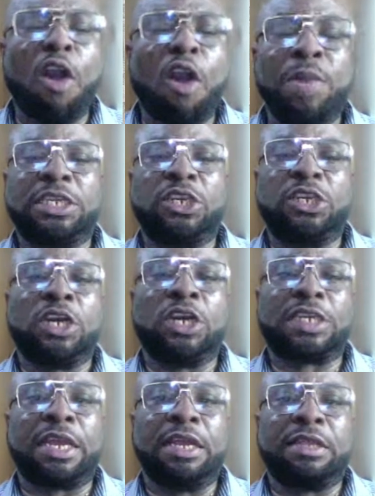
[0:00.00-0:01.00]
just taking
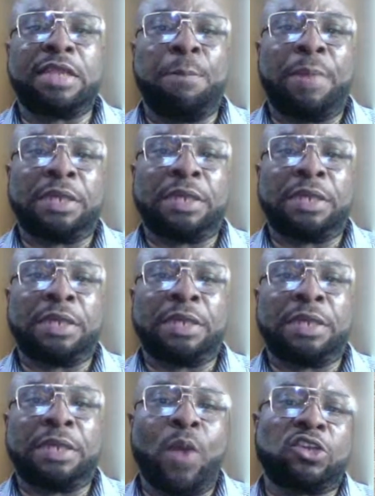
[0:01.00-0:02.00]
10%, where the
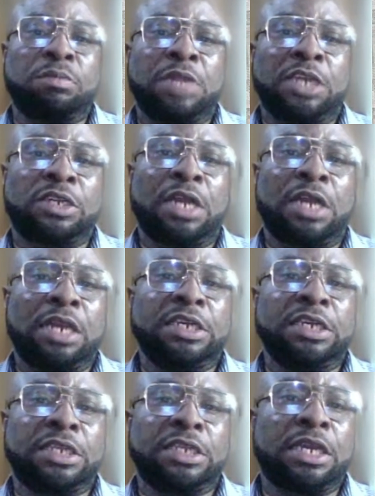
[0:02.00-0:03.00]
subnational is
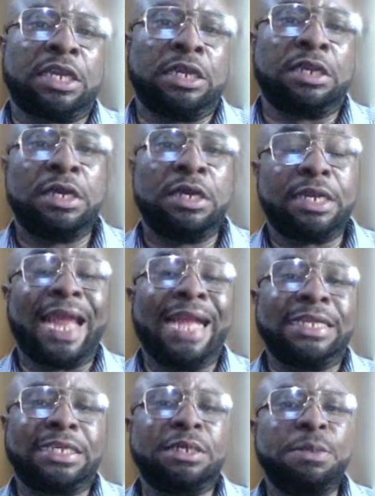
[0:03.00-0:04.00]
taking
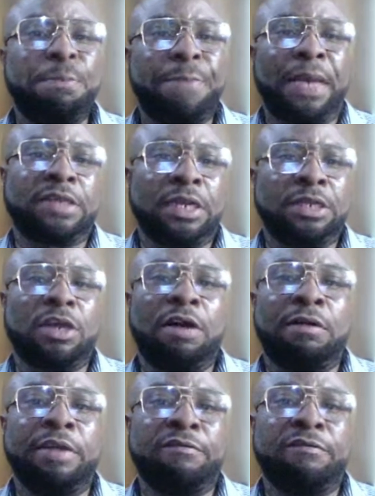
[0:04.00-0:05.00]
90% of the
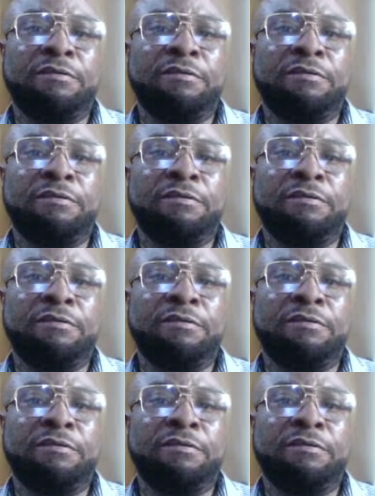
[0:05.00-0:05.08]
VAT.